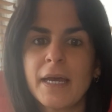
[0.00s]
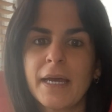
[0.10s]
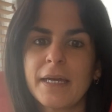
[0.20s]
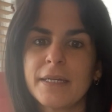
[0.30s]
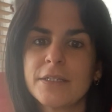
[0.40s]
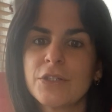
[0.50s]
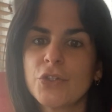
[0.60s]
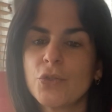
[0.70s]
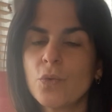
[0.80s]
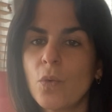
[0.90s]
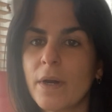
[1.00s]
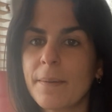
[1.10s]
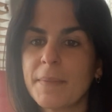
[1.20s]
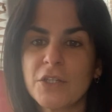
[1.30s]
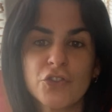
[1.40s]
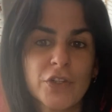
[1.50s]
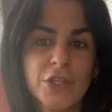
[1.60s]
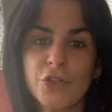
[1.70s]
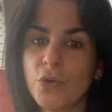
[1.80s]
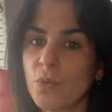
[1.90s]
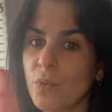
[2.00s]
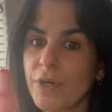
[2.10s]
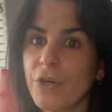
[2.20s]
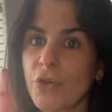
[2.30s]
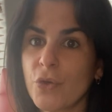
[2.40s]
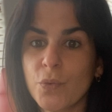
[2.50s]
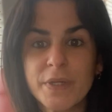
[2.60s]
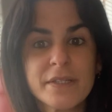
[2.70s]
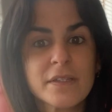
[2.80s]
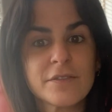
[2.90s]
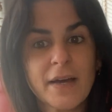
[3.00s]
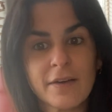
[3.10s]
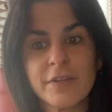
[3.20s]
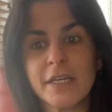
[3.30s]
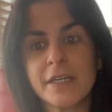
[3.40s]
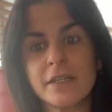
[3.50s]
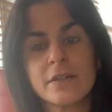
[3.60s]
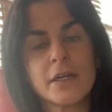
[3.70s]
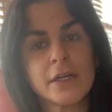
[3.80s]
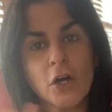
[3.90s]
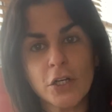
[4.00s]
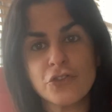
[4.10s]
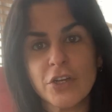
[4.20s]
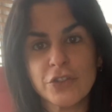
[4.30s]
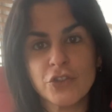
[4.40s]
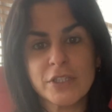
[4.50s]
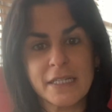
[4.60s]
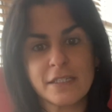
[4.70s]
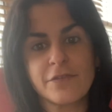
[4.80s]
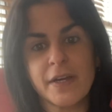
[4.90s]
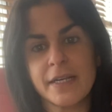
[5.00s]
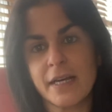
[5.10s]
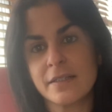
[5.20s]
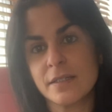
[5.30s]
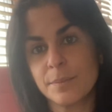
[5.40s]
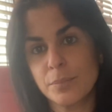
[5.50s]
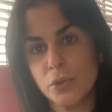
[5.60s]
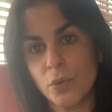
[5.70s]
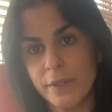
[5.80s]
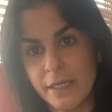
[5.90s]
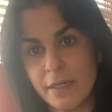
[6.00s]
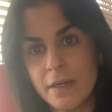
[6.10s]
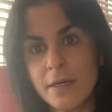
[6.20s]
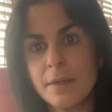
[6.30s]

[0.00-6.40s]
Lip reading: And you want to make sure that you don't run the risk of having a contractor classified as an employee,